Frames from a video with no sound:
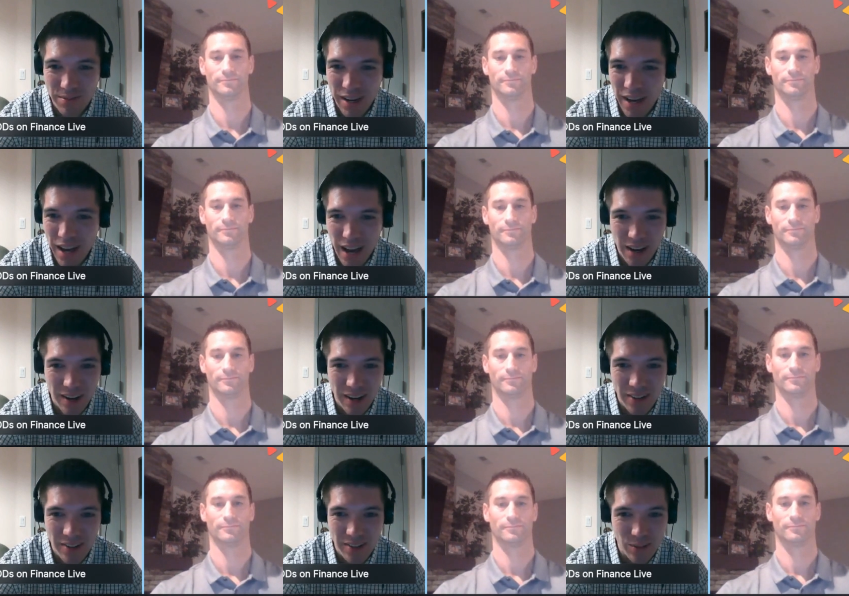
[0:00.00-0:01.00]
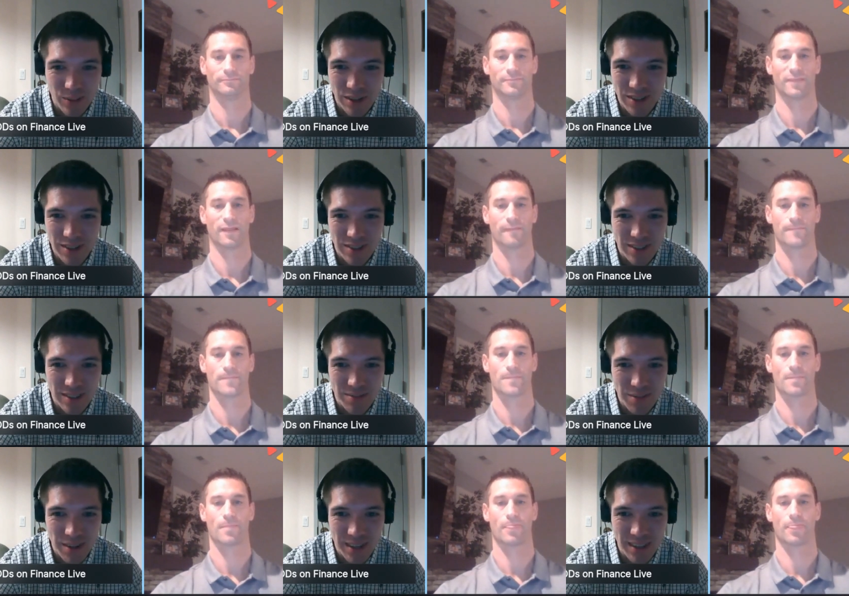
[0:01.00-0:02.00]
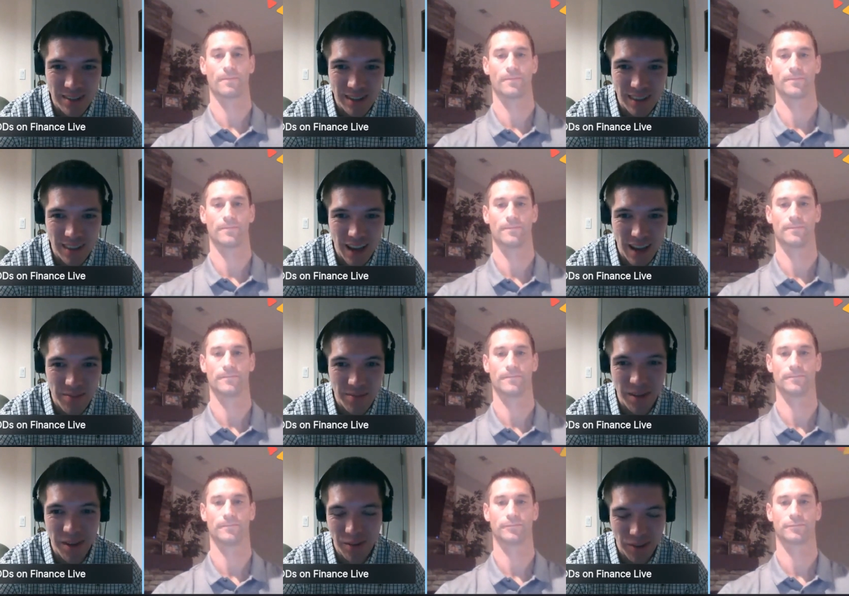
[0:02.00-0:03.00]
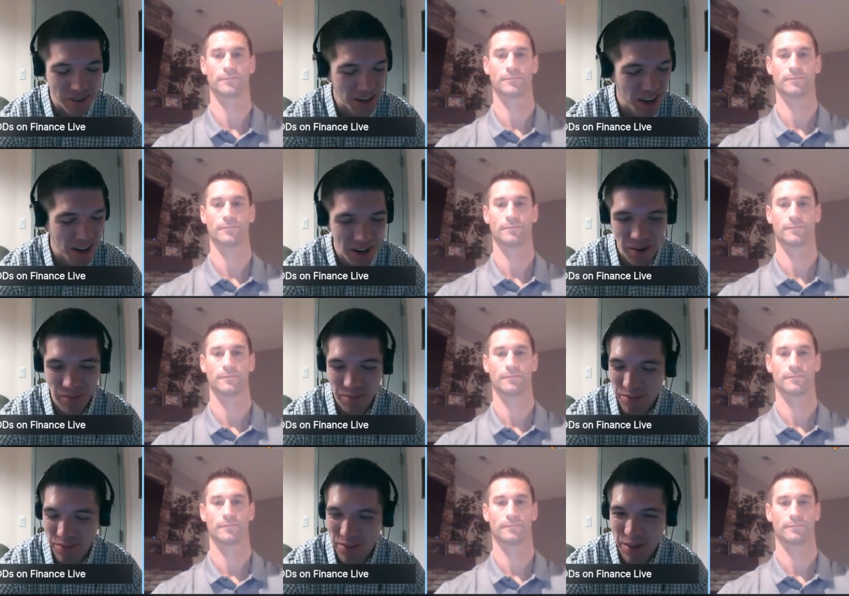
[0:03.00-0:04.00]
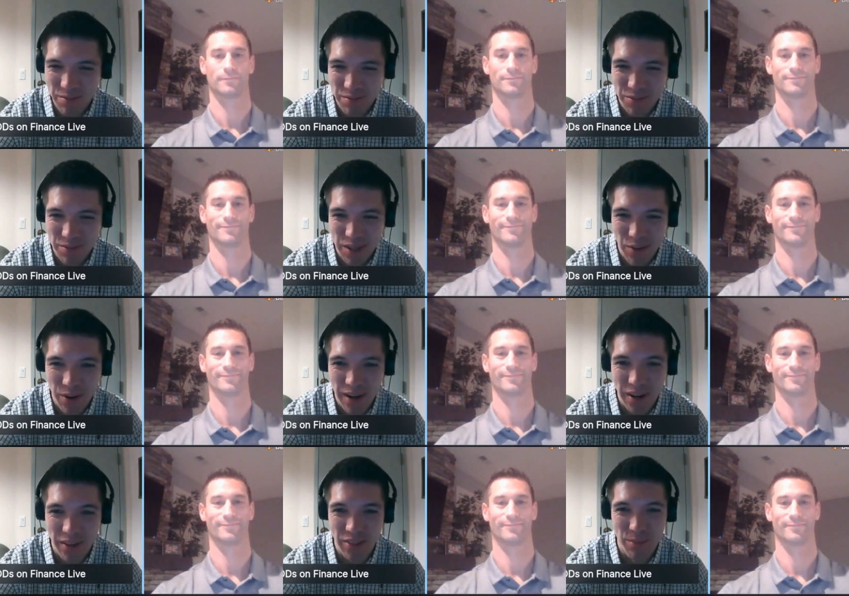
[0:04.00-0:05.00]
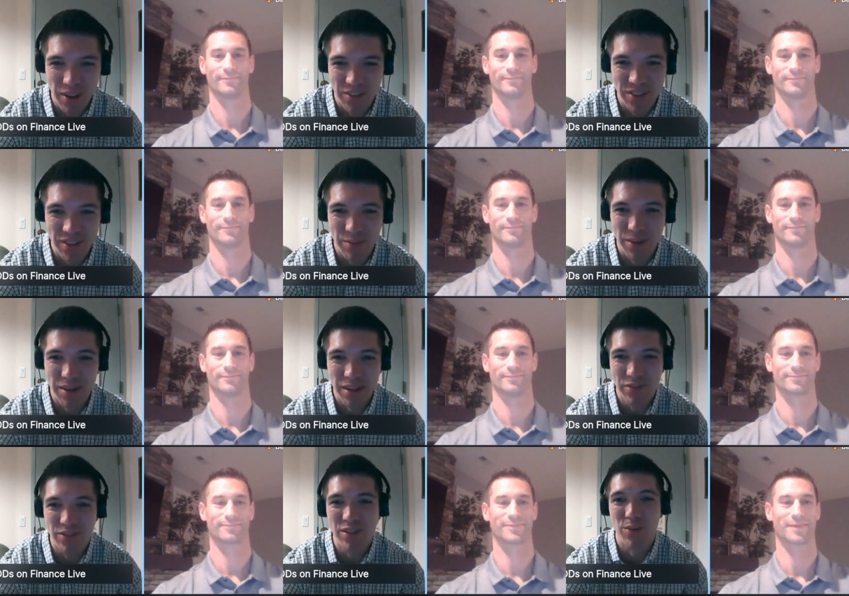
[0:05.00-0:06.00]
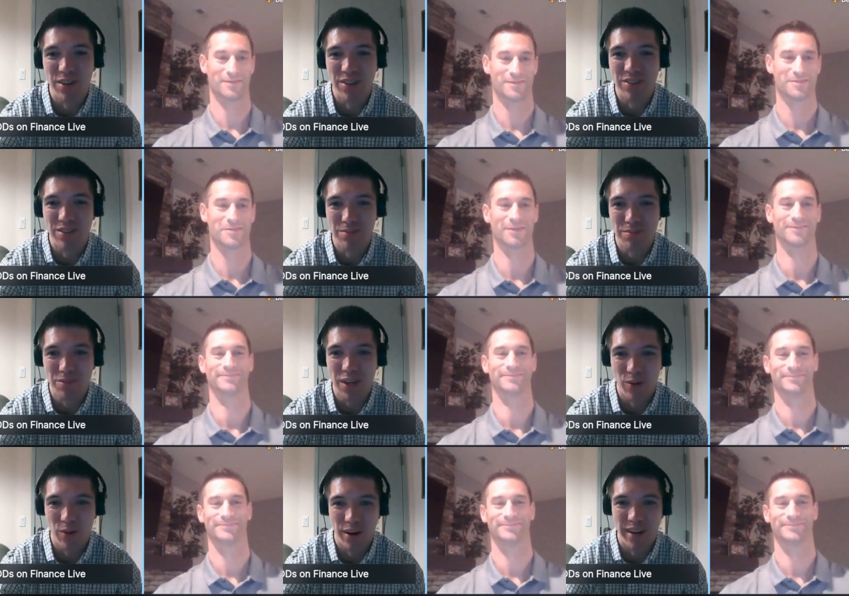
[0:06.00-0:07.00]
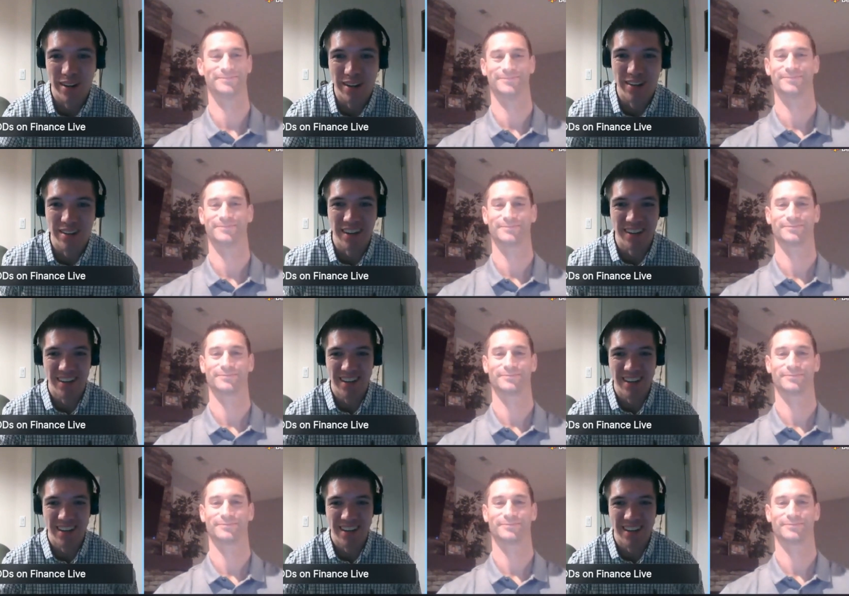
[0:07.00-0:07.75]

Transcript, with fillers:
Speaker 1: any add-ons or widgets or anything like that? Now, once again, I know DIY not the best thing, but if someone is DIYing it, yeah.